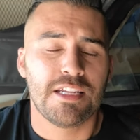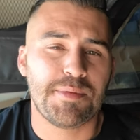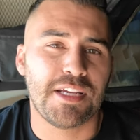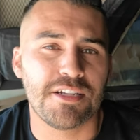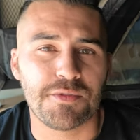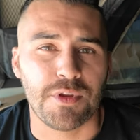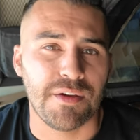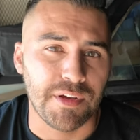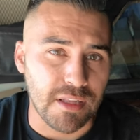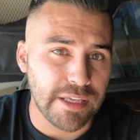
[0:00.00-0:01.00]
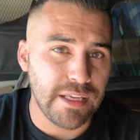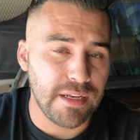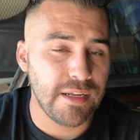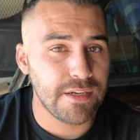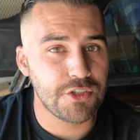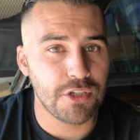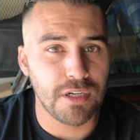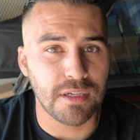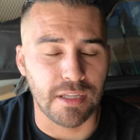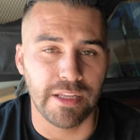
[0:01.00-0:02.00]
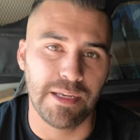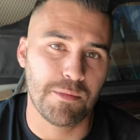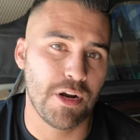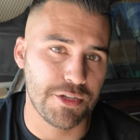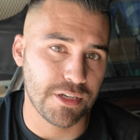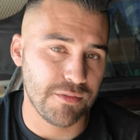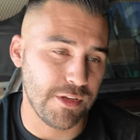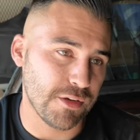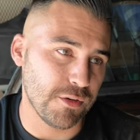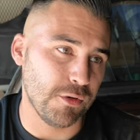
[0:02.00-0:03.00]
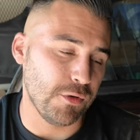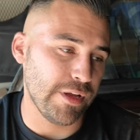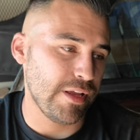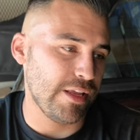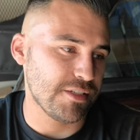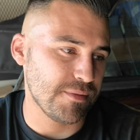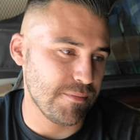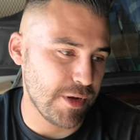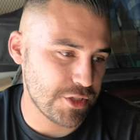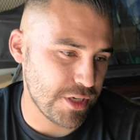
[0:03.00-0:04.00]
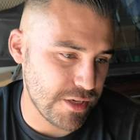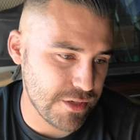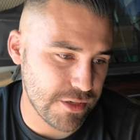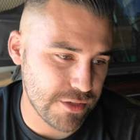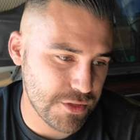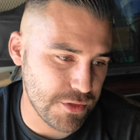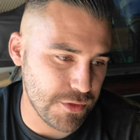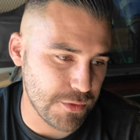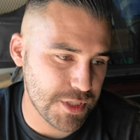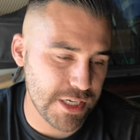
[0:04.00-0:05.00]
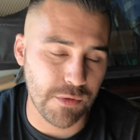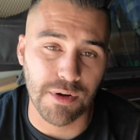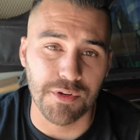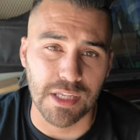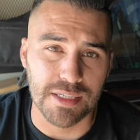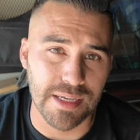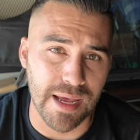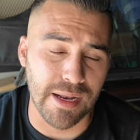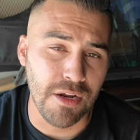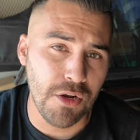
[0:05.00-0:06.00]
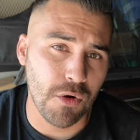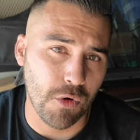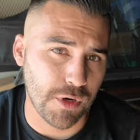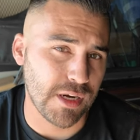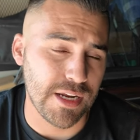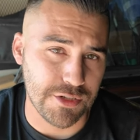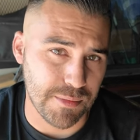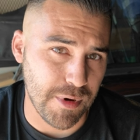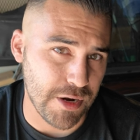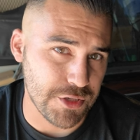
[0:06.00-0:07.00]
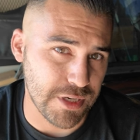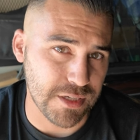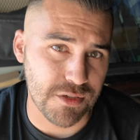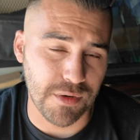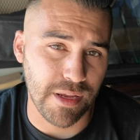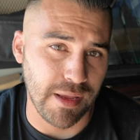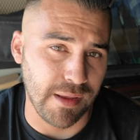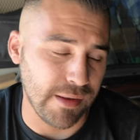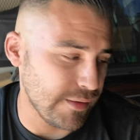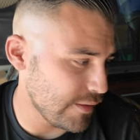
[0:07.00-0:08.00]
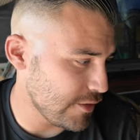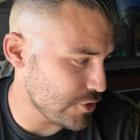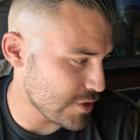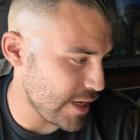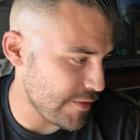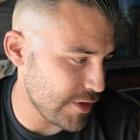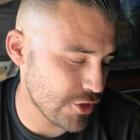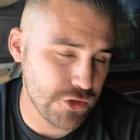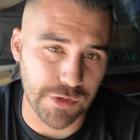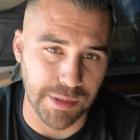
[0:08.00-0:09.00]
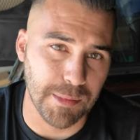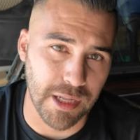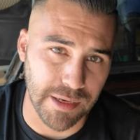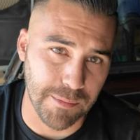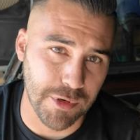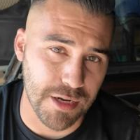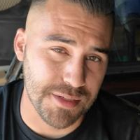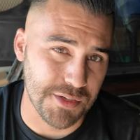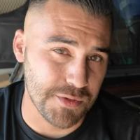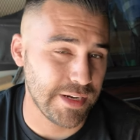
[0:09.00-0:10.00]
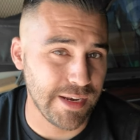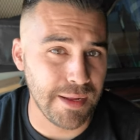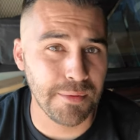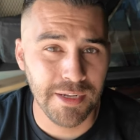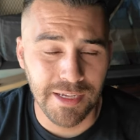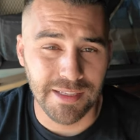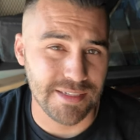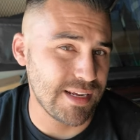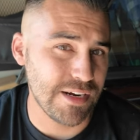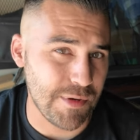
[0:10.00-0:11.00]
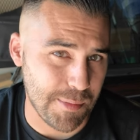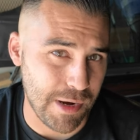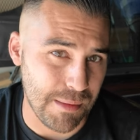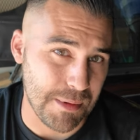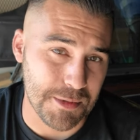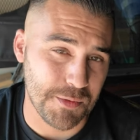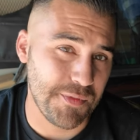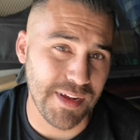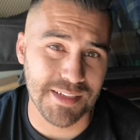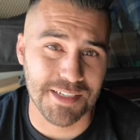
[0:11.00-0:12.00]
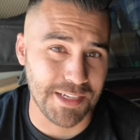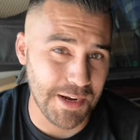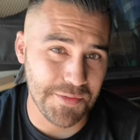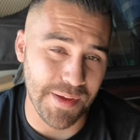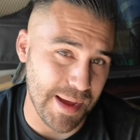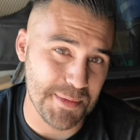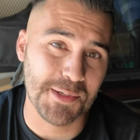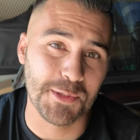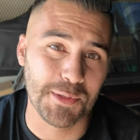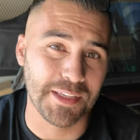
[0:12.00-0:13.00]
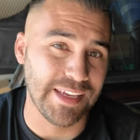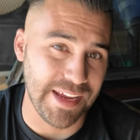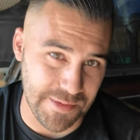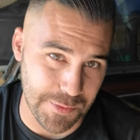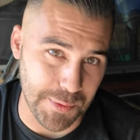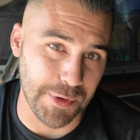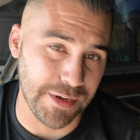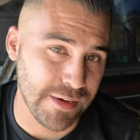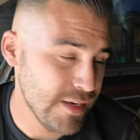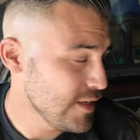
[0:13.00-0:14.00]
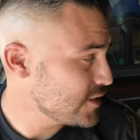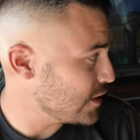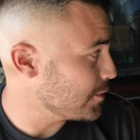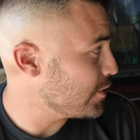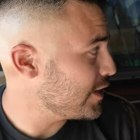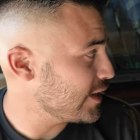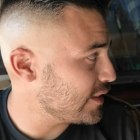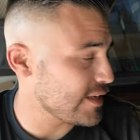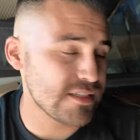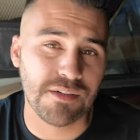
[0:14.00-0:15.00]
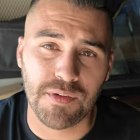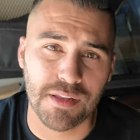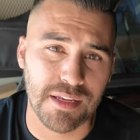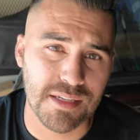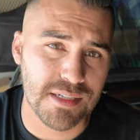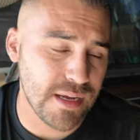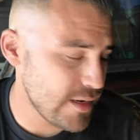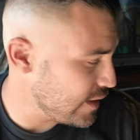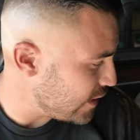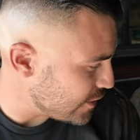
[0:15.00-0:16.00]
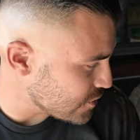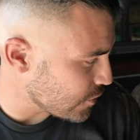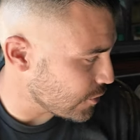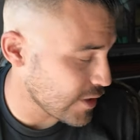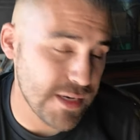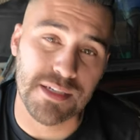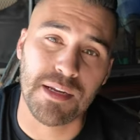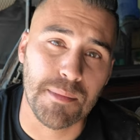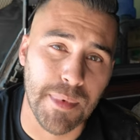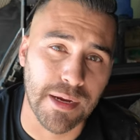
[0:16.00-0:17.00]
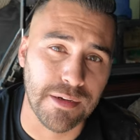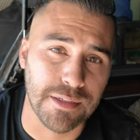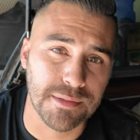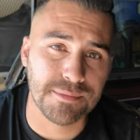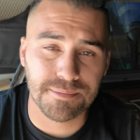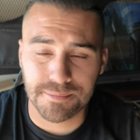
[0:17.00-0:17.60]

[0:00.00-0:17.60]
is because when you have a clean truck, a clean project vehicle, it's much easier to see where everything's at, organize your projects, and just have a streamlined process. Right now, it's kind of our problem is we've got stuff absolutely everywhere. So we'll go ahead and get that stuff on the inside and start organizing it back here.